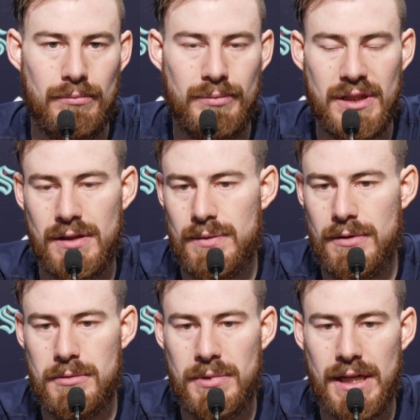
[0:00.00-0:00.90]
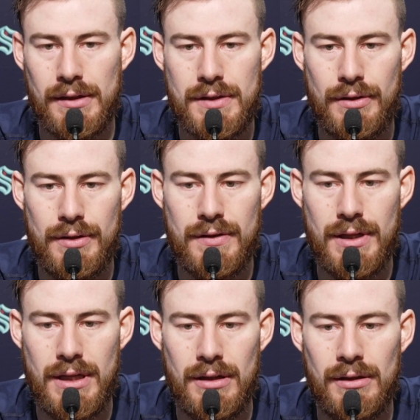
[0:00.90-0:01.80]
But that's why we practice hard
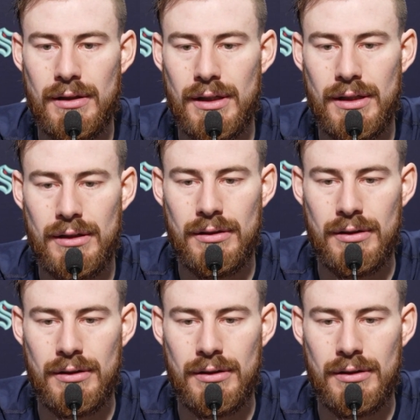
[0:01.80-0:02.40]
today and uh,